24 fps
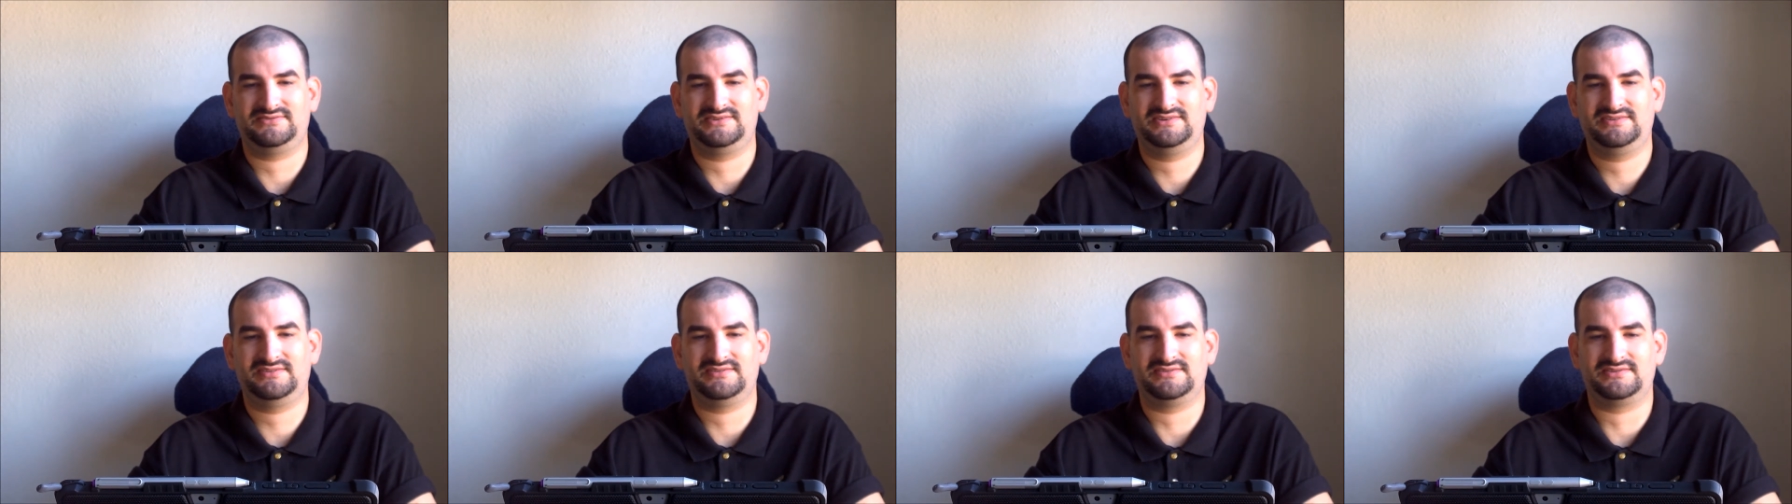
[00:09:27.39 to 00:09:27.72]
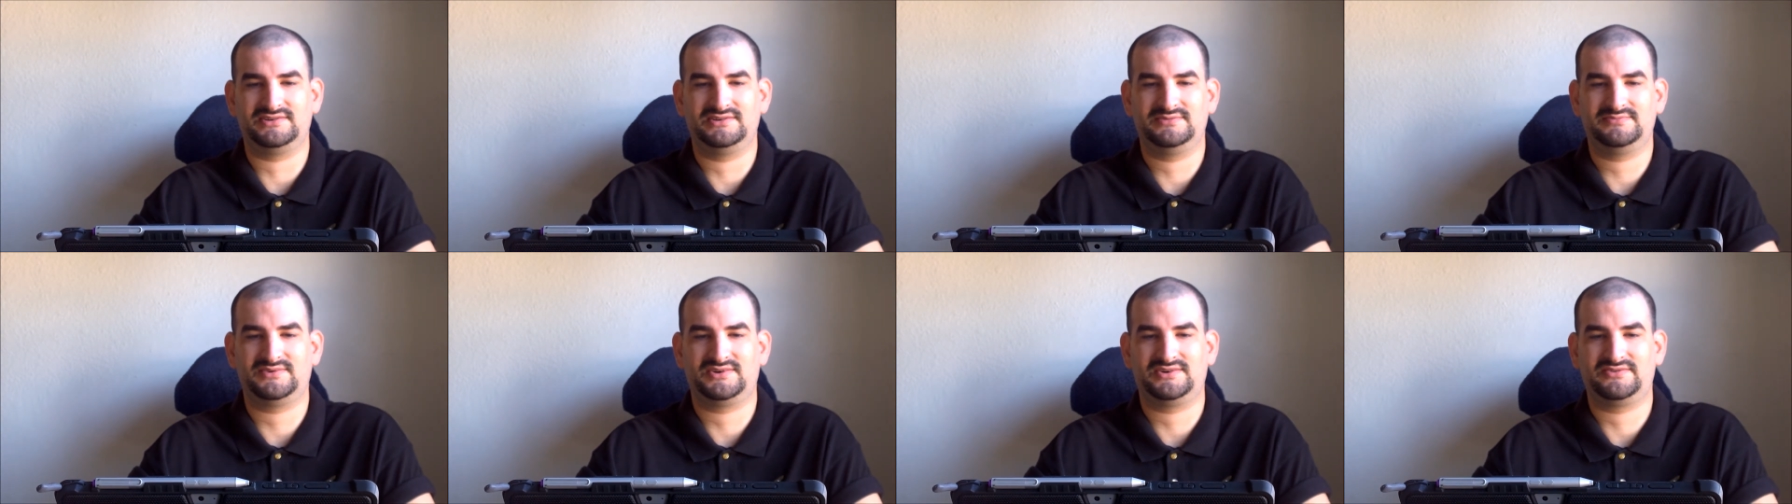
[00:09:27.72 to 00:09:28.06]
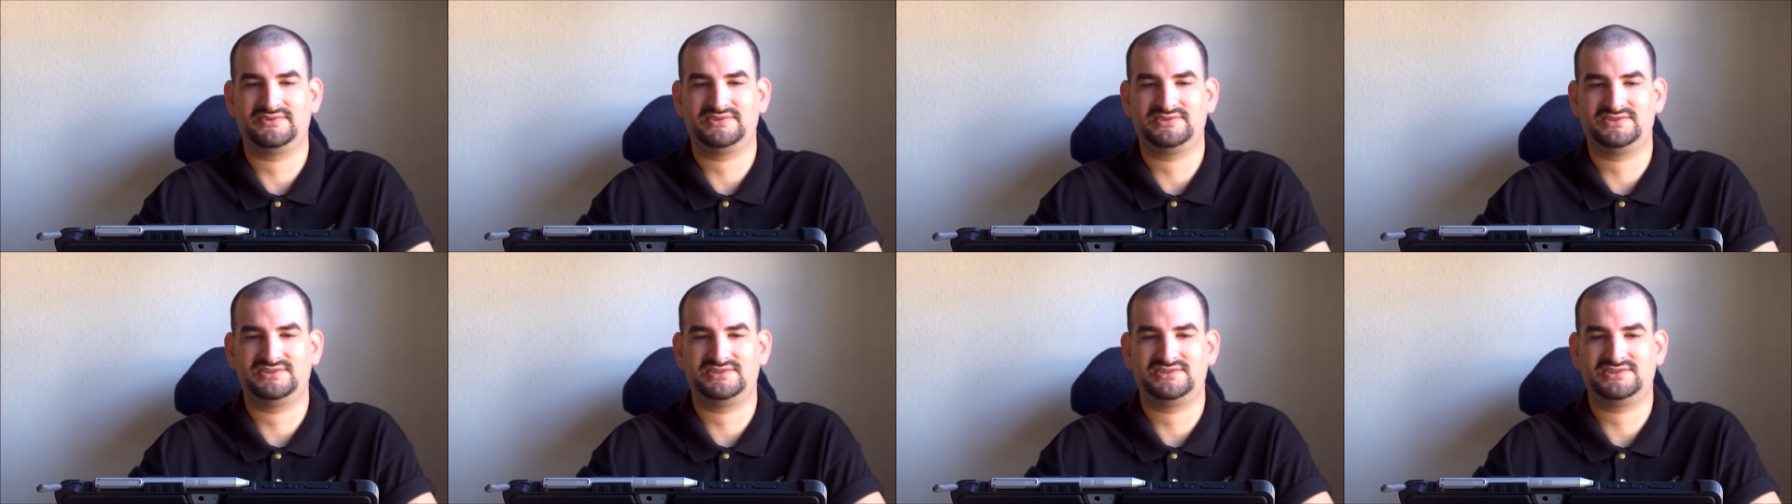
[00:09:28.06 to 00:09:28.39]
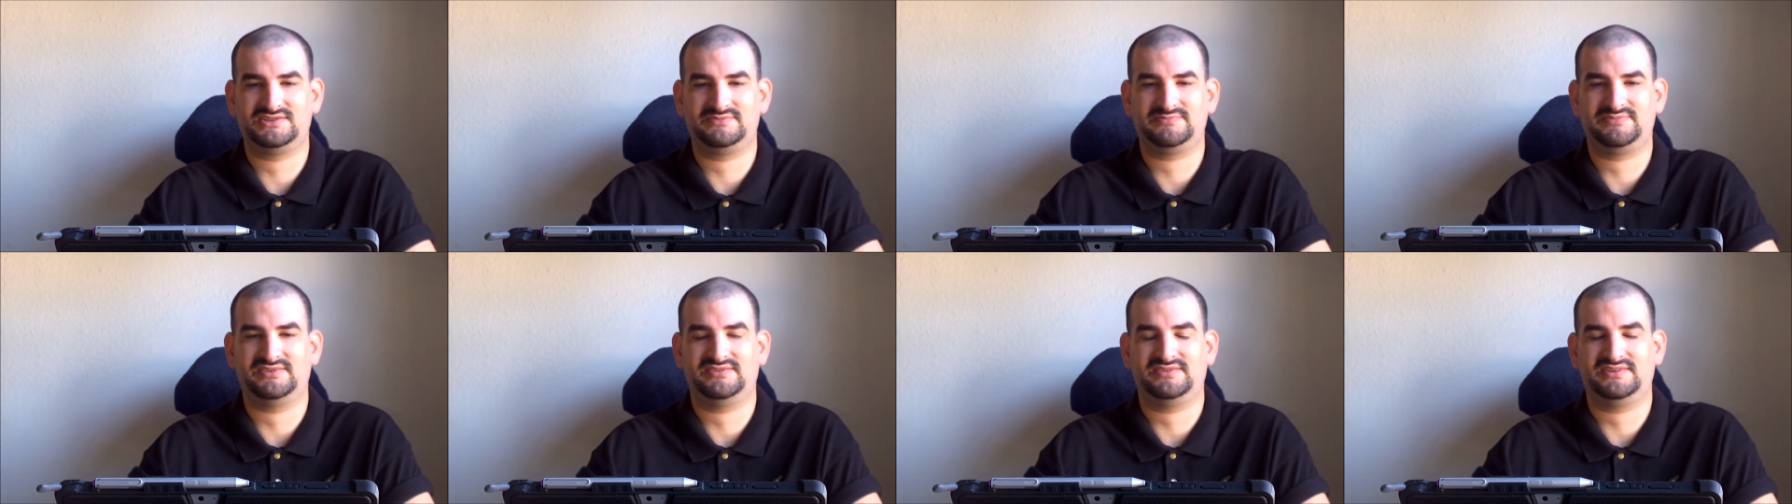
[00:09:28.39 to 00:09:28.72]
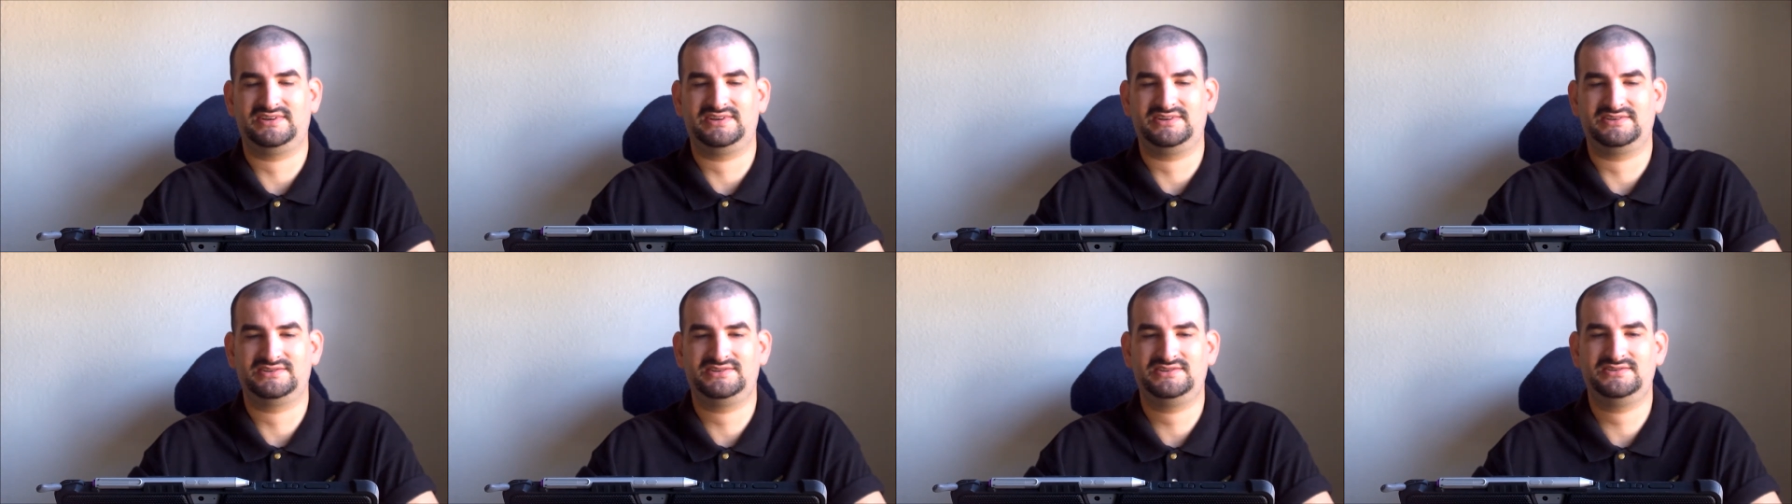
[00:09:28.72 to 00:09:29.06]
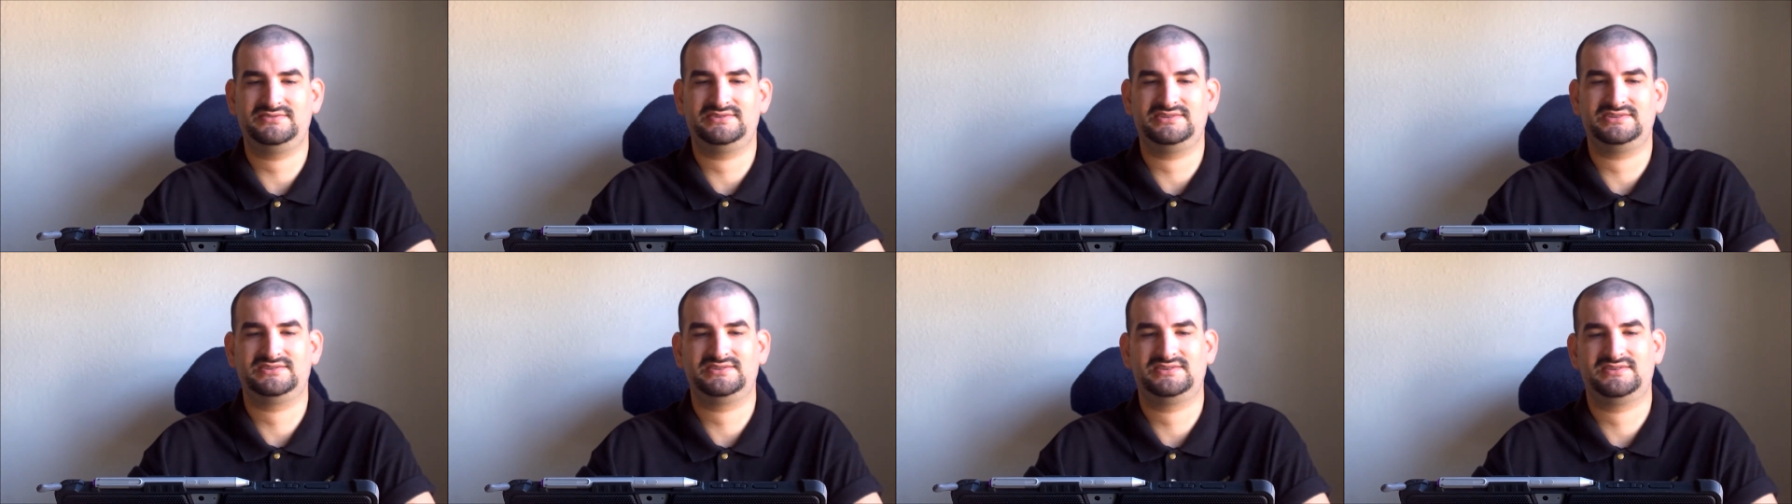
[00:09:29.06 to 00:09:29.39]
with the group or was just sympathetic
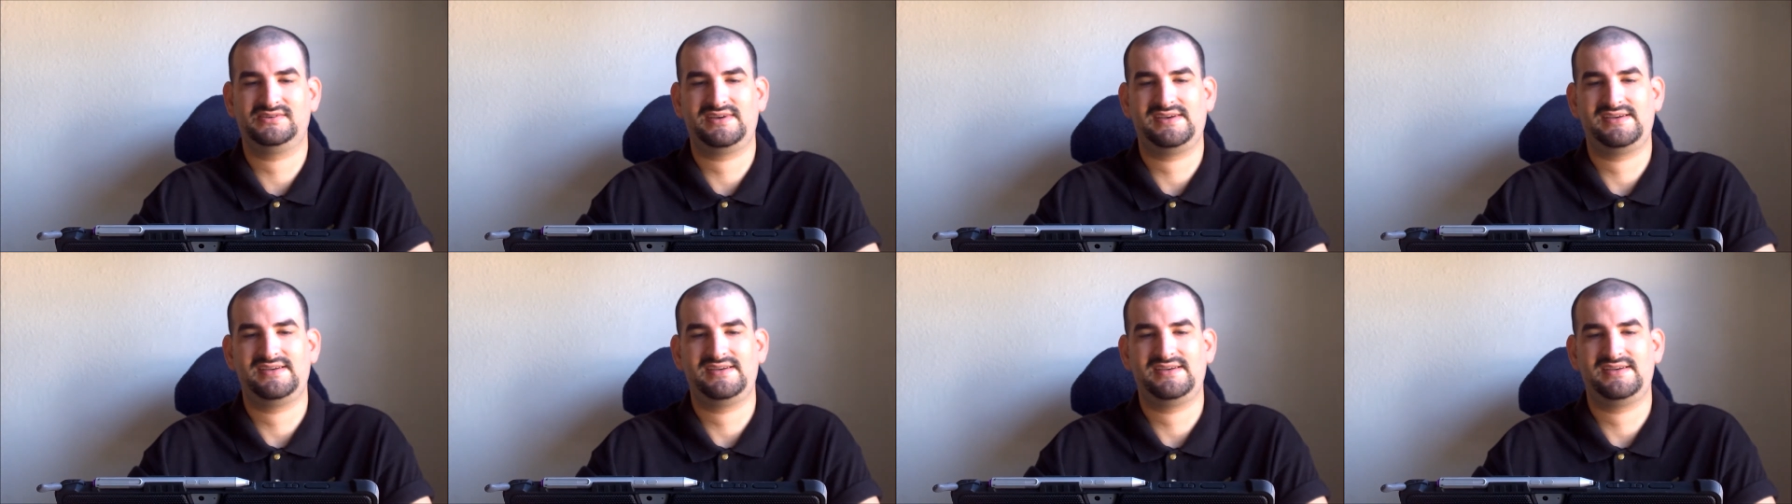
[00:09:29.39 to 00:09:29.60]
to it.